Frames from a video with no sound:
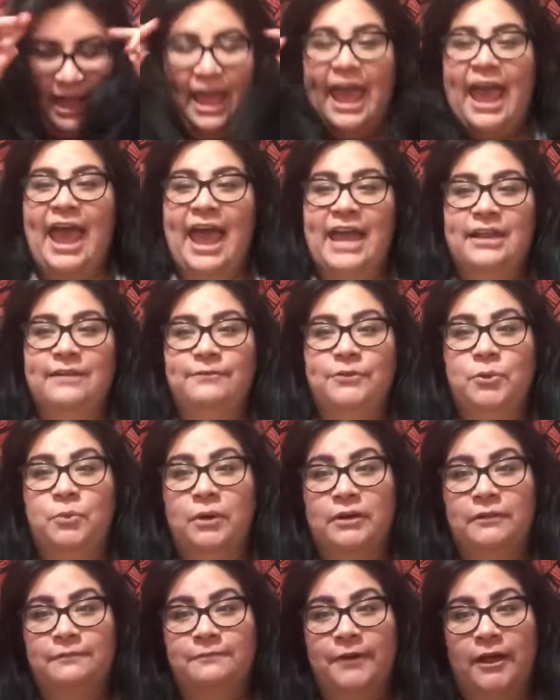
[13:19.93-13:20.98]
And if you
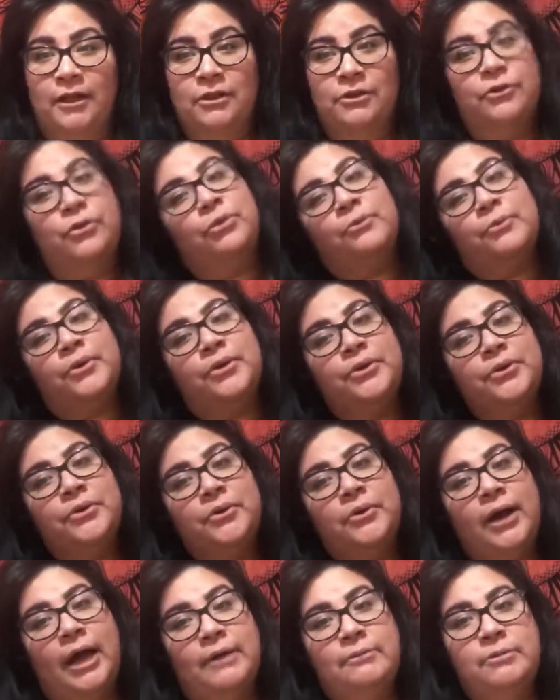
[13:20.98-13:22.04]
want to follow
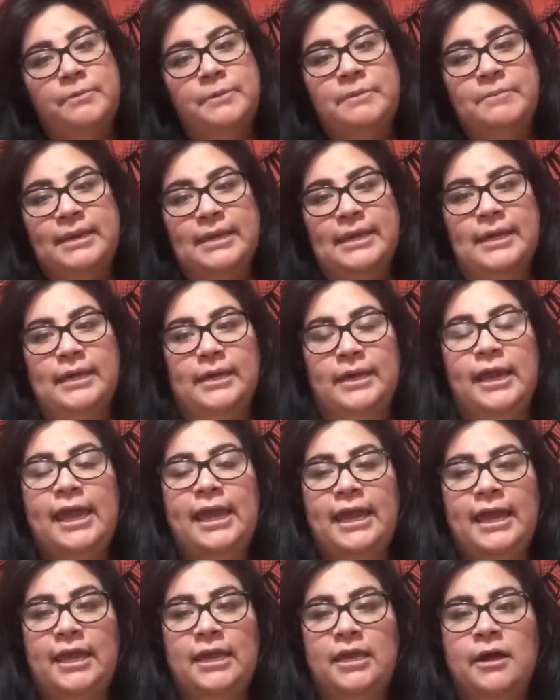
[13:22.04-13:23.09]
through, I will be making
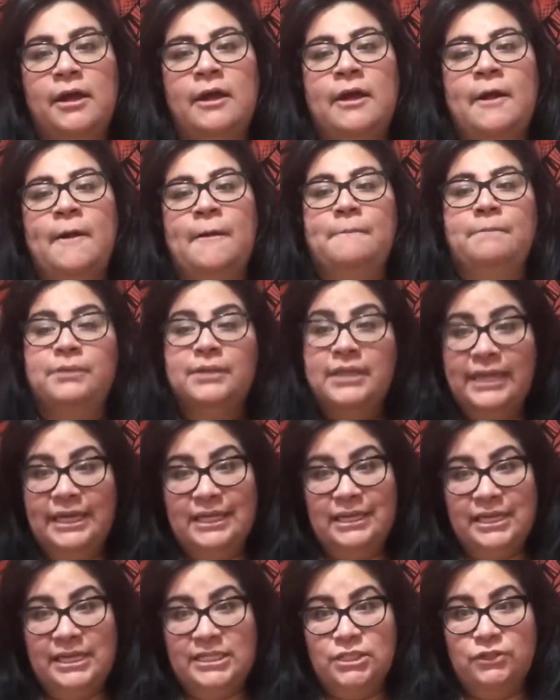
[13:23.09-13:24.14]
a
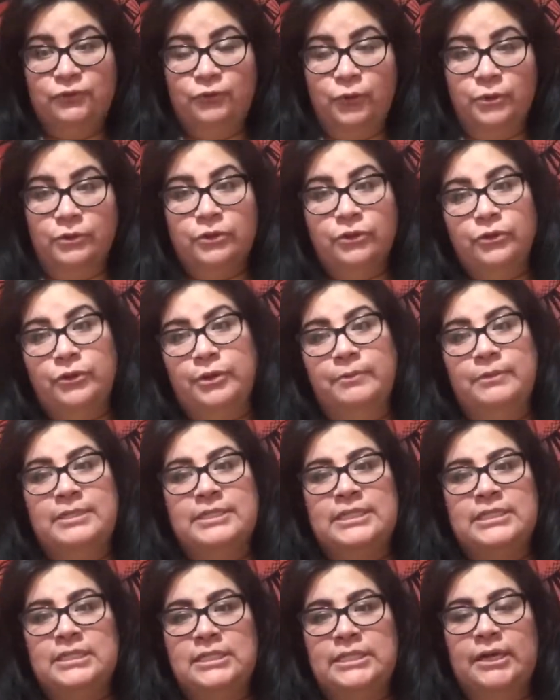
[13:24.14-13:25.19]
playlist for the 31
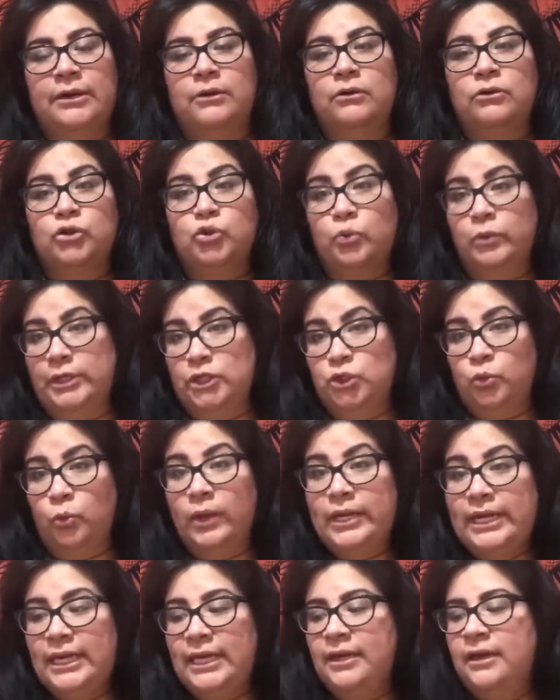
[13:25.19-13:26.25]
Days of Tarot
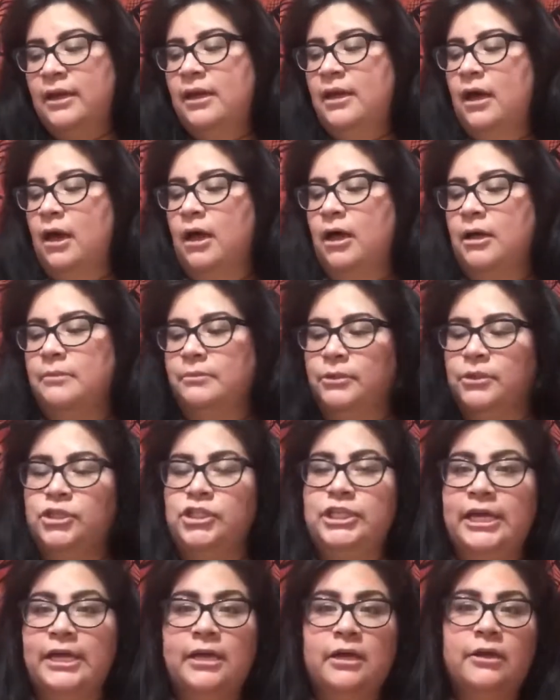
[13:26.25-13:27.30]
2020. Um,
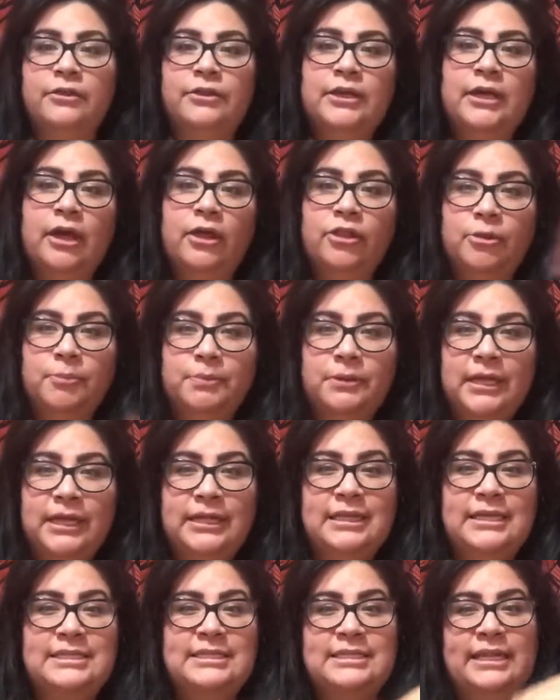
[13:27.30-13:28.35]
check the other
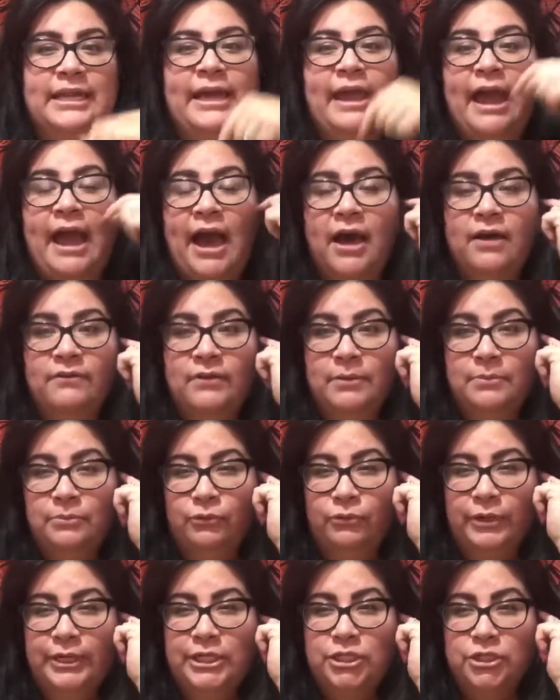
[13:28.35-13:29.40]
playlist that I have. I'm
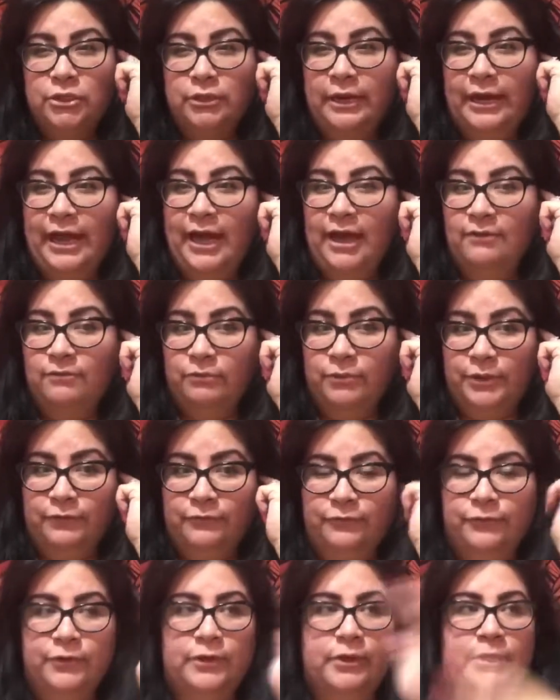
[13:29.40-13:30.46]
pretty sure I have one
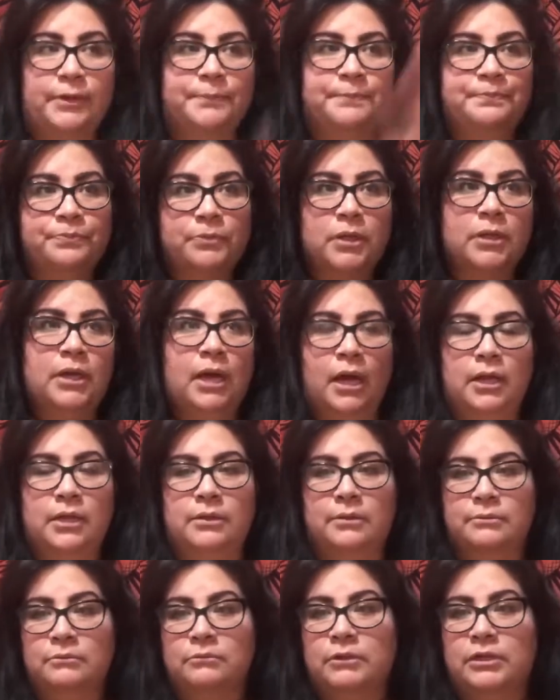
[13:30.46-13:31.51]
for
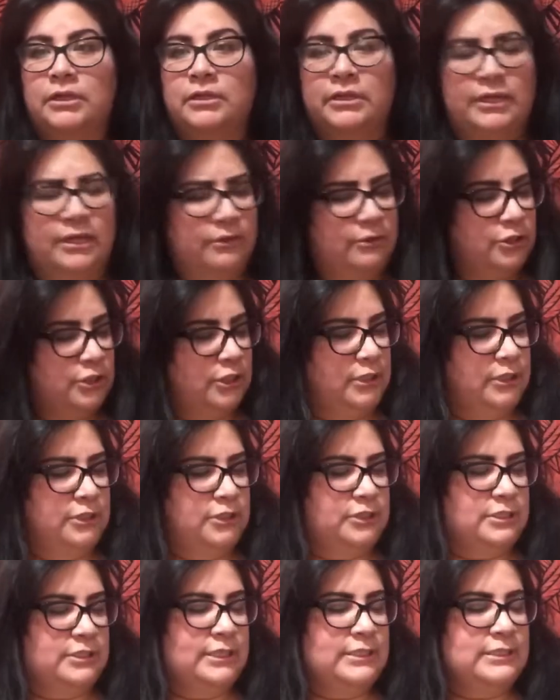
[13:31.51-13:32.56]
um, one of the other
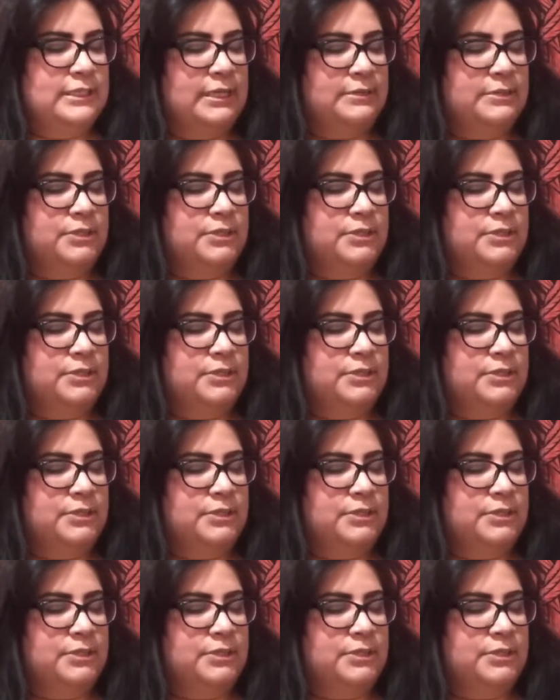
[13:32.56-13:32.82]
challenges I did.